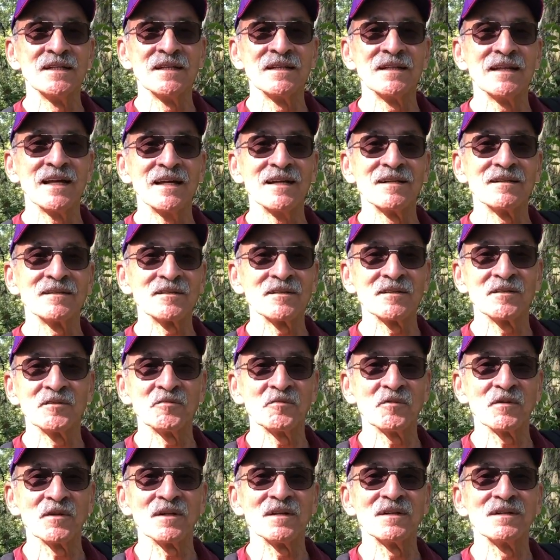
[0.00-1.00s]
they in
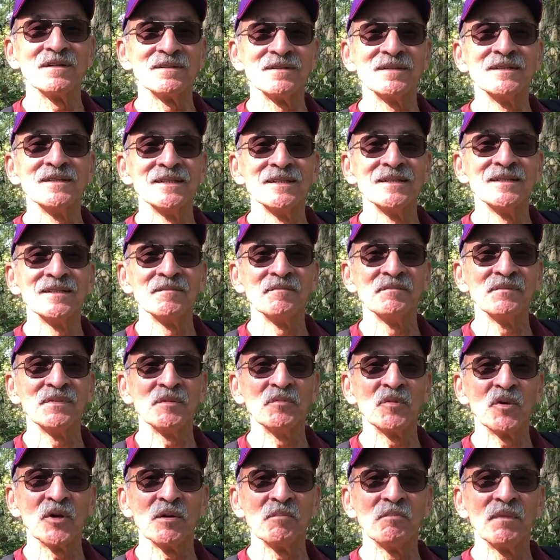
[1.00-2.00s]
turn will be
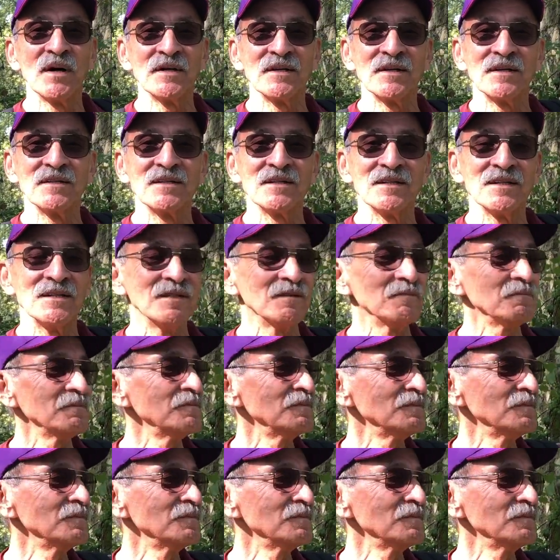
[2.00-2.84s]
more abundant to you.